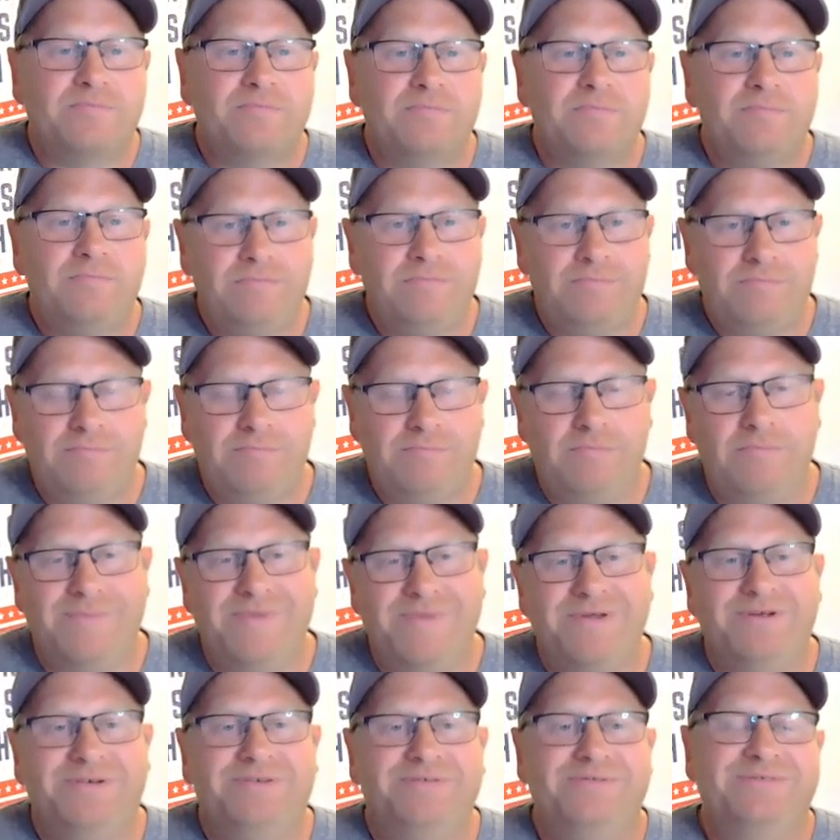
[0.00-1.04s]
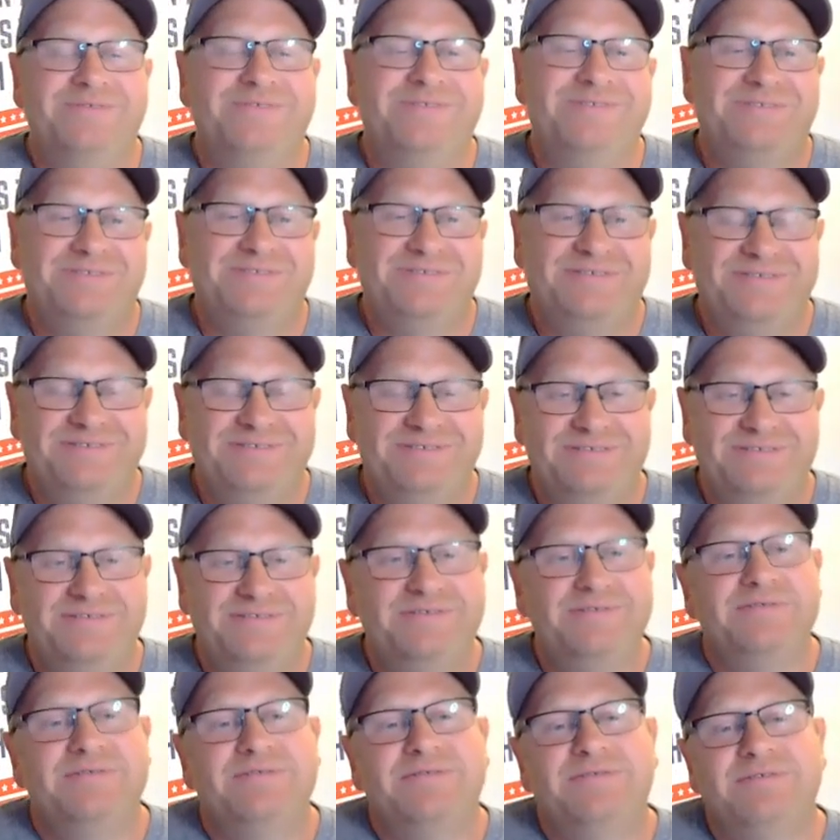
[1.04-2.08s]

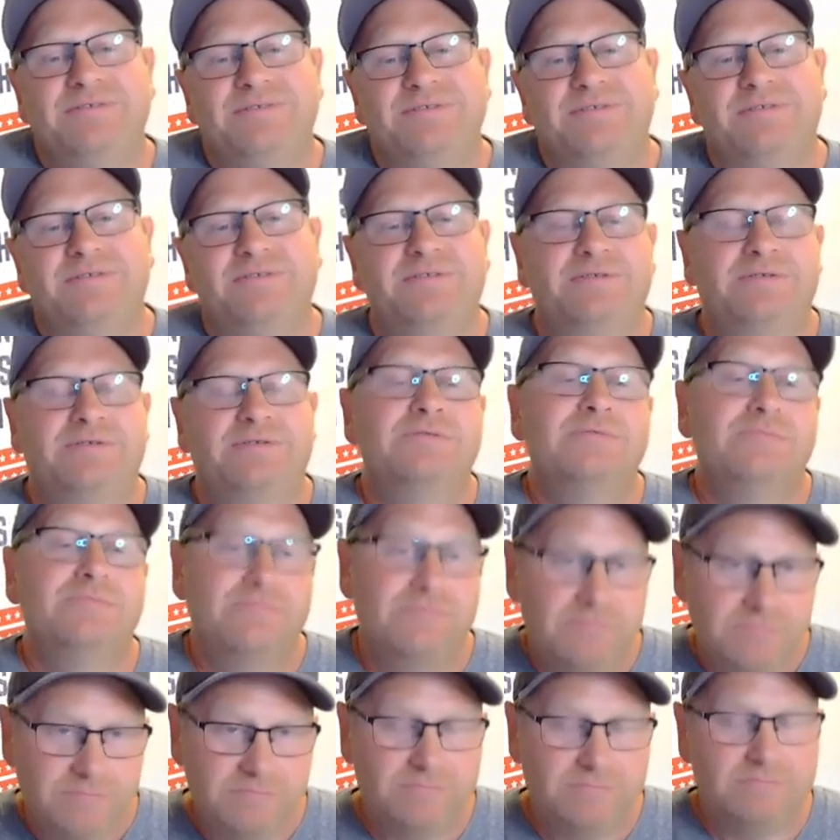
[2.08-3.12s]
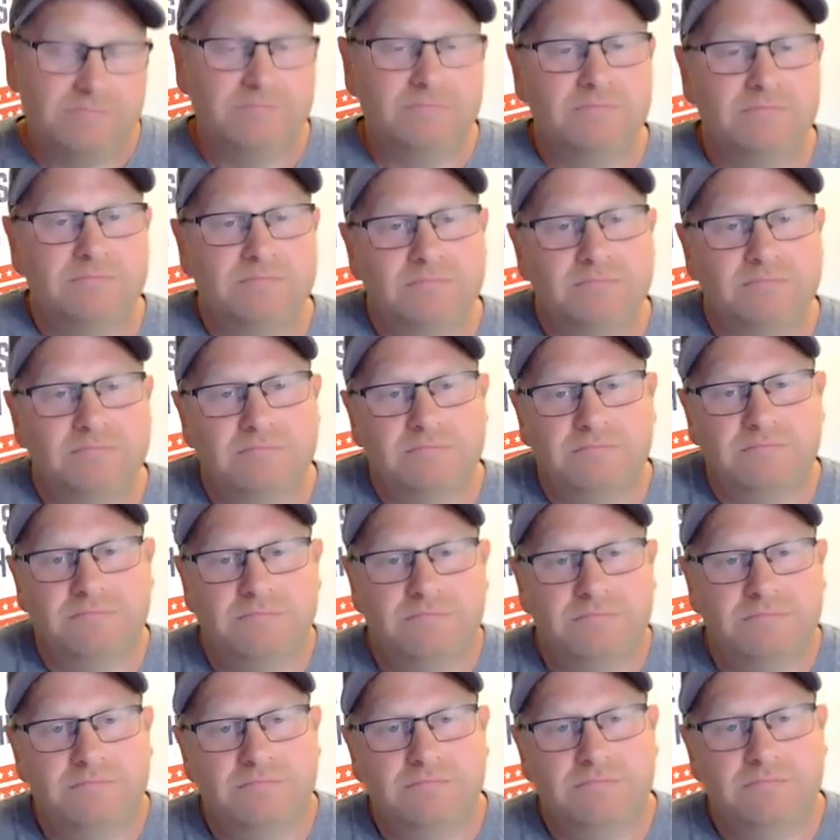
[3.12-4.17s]

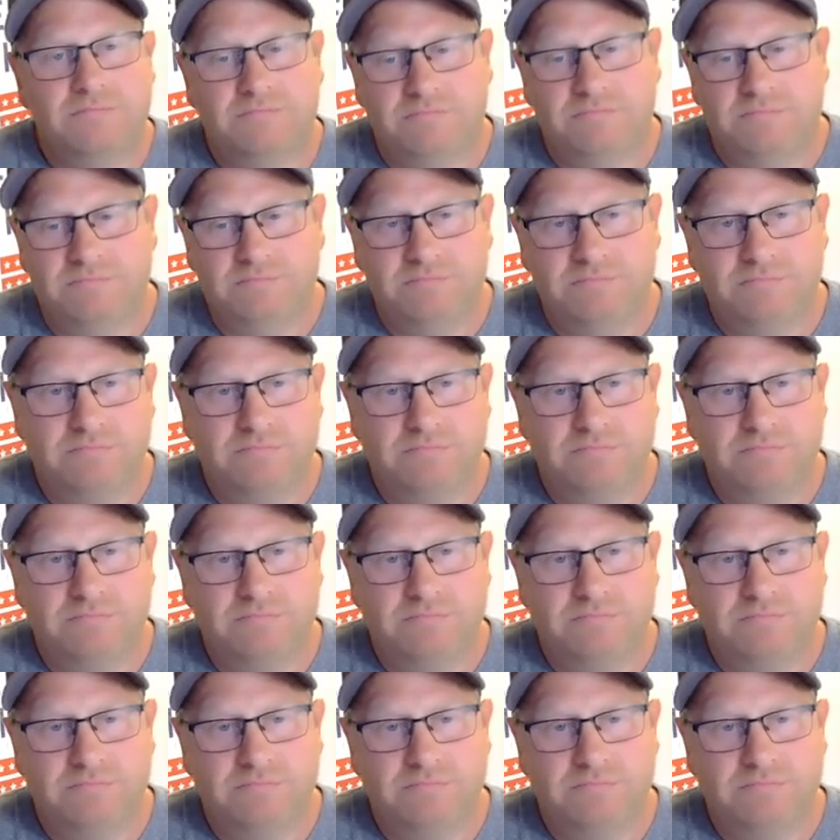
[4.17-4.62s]
The person shown says nothing.